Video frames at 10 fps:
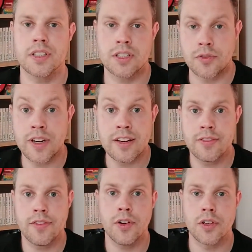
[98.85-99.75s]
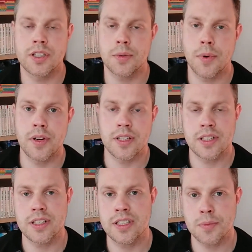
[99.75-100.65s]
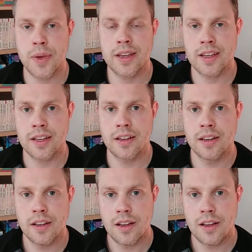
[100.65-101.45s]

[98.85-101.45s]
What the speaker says: to reinforce the points that she's making.